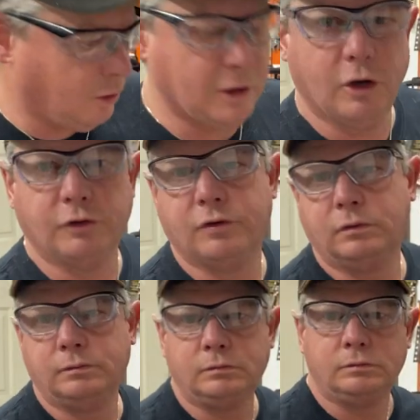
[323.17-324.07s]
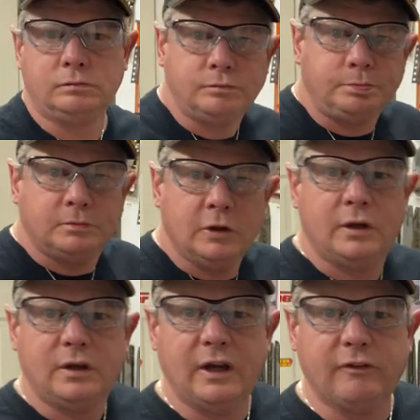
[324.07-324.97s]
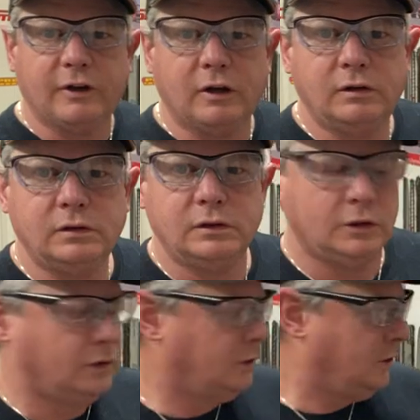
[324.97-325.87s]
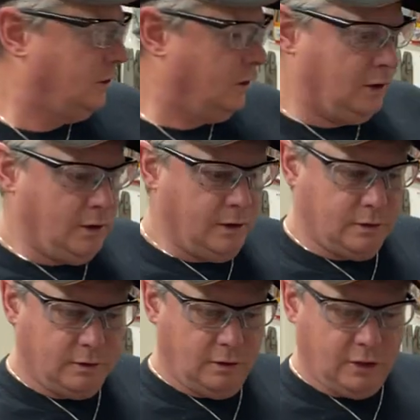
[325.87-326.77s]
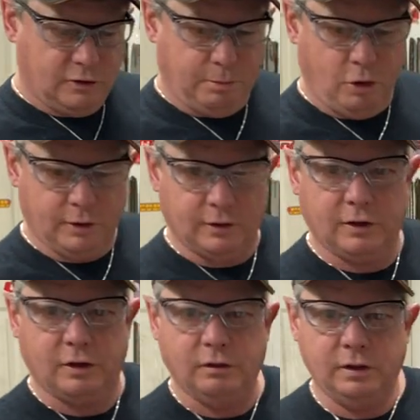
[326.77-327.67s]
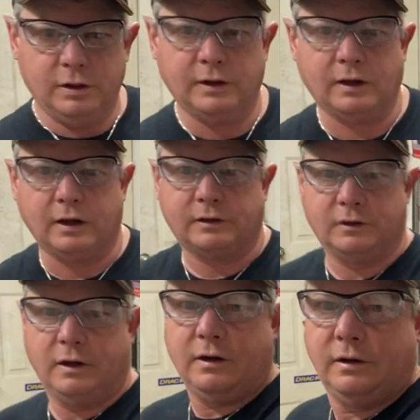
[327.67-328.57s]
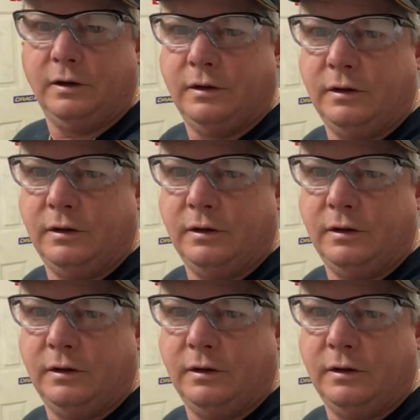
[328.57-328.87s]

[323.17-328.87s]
how it goes. You never know. Lots of porting to do. I got a